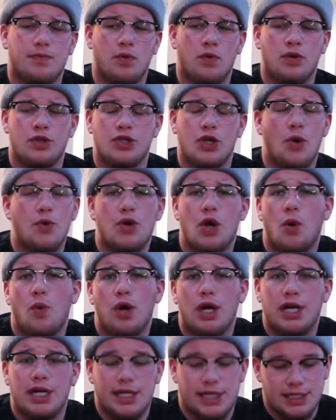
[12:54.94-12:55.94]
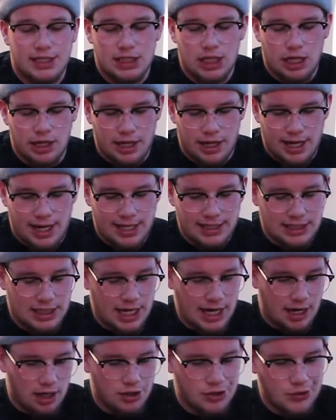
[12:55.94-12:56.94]
or don't know what it is, it's
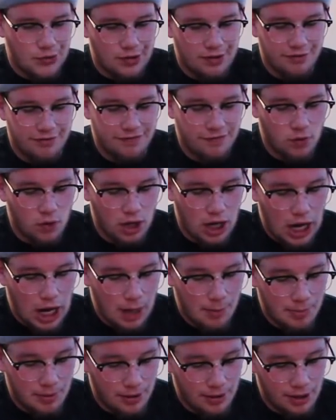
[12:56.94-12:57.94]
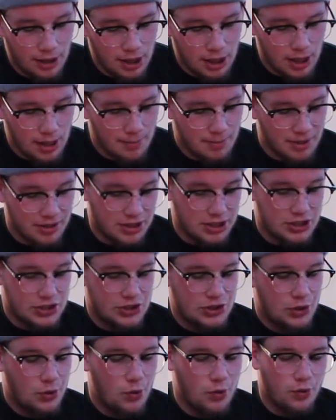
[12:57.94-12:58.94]
an Air Jordan 4 upper, but the
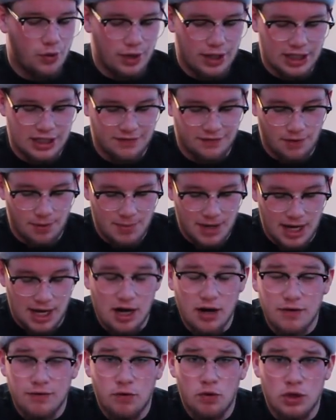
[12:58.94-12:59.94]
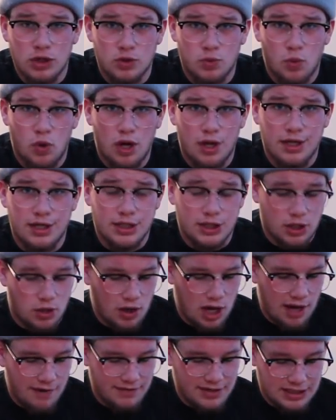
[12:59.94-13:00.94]
sole is from an Air Force 1, so
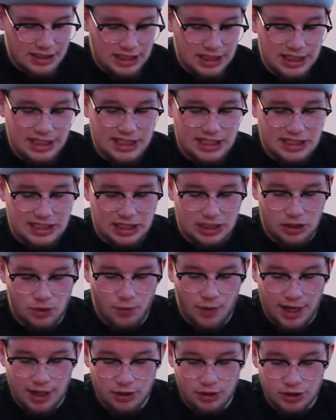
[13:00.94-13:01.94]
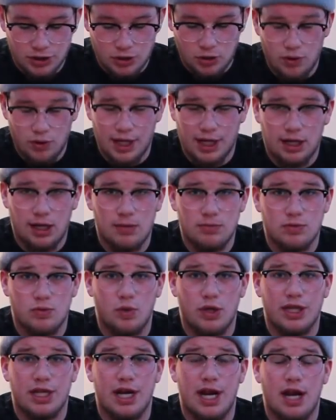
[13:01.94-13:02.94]
obviously this isn't the regular that comes
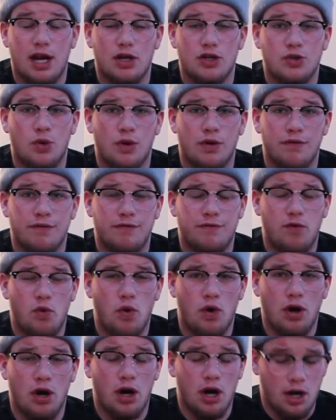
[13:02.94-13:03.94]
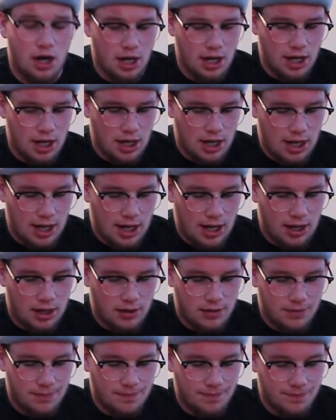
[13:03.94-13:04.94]
with an Air Jordan 4.
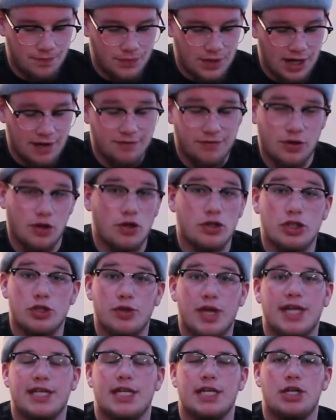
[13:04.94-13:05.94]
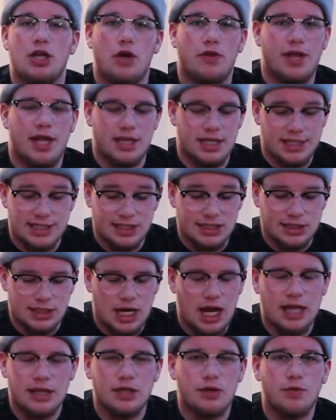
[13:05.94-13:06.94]
And for those of you that didn't know that, this is
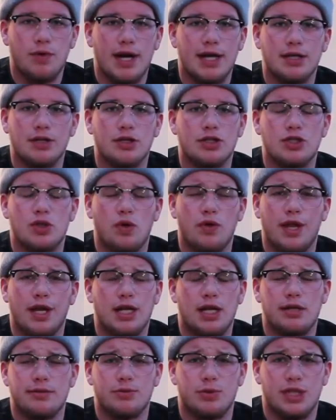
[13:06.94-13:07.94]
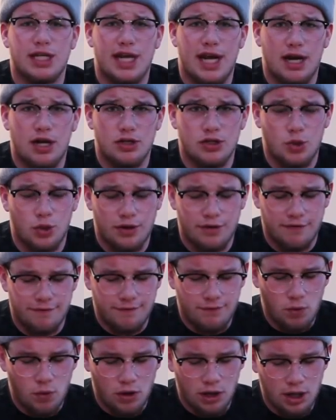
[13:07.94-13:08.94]
not the regular sole that comes with an Air Jordan
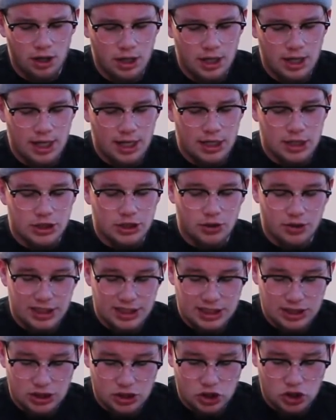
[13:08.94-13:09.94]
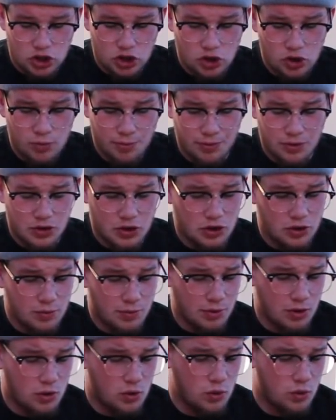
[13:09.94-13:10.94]
4. So this is a super,
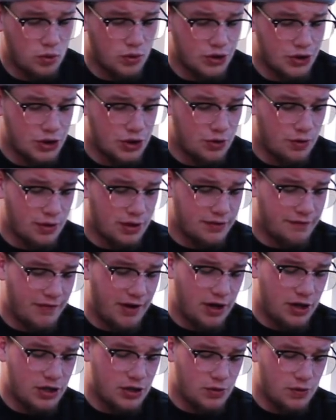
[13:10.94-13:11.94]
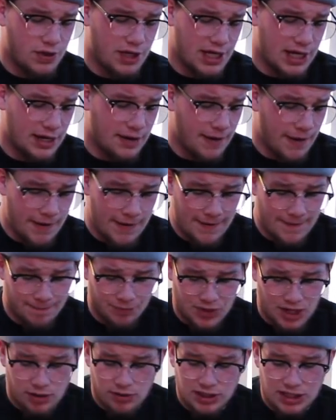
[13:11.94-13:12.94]
super cool shoe. It's very unique.
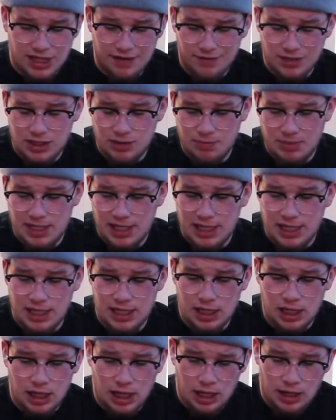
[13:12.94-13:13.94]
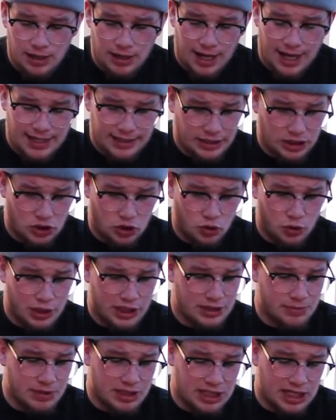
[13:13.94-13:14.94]
It was given to me as a
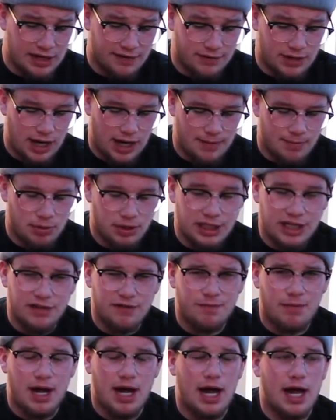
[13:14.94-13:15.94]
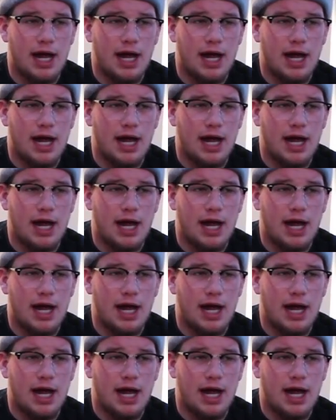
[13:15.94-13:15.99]
Christmas gift. I believe it